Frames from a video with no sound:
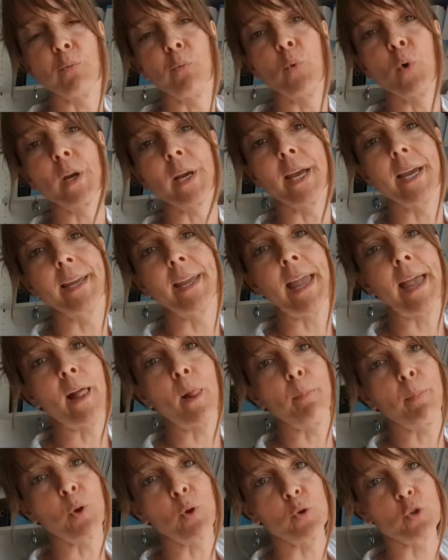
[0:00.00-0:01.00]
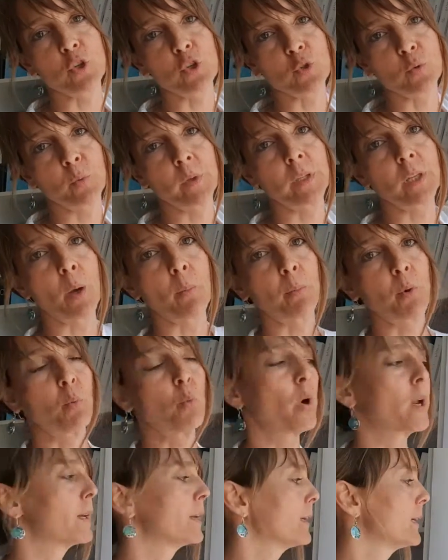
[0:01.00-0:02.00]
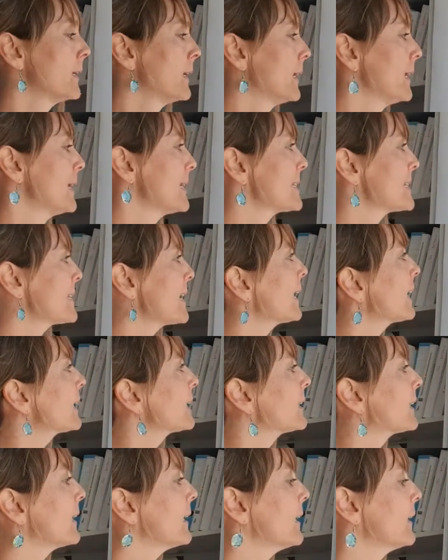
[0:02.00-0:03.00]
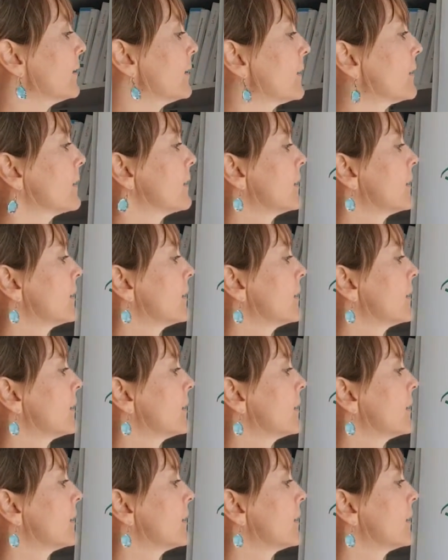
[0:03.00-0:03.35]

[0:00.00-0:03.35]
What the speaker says: what I help coaches with, number 1. Secondly,